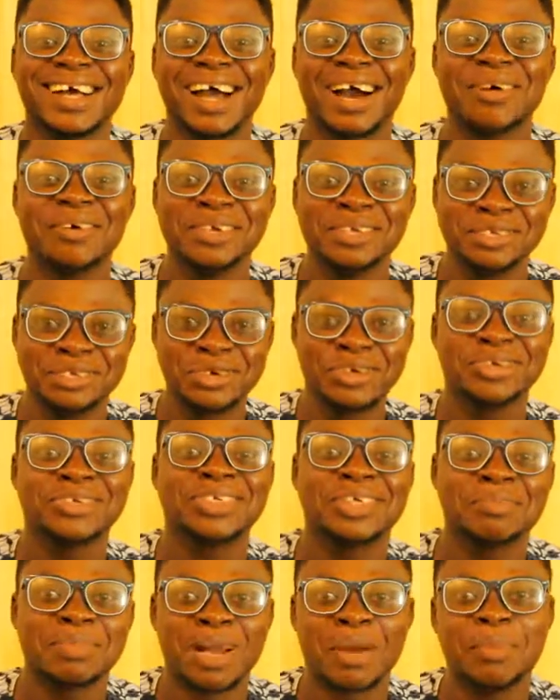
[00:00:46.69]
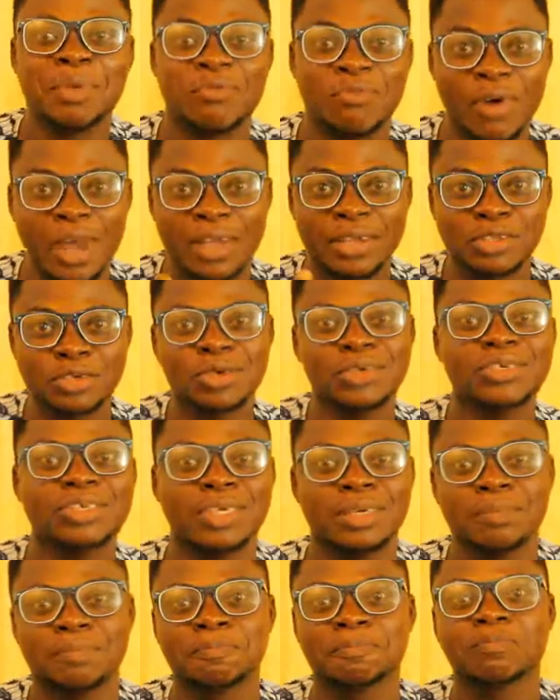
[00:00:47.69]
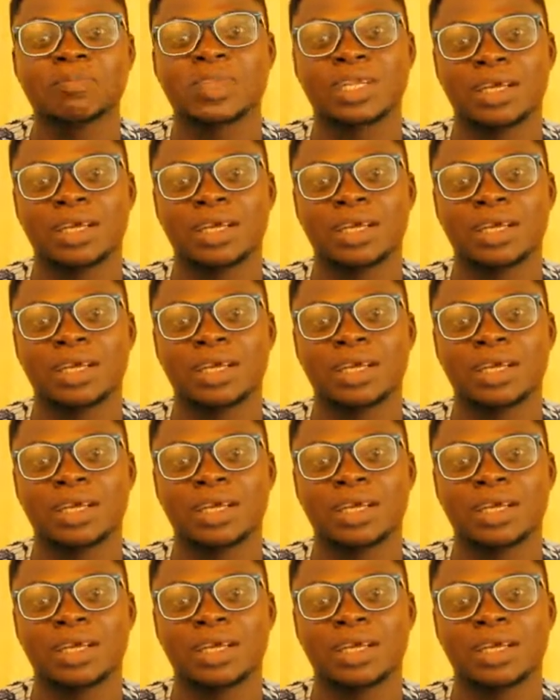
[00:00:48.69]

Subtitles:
I will introduce him now. Before I introduce him,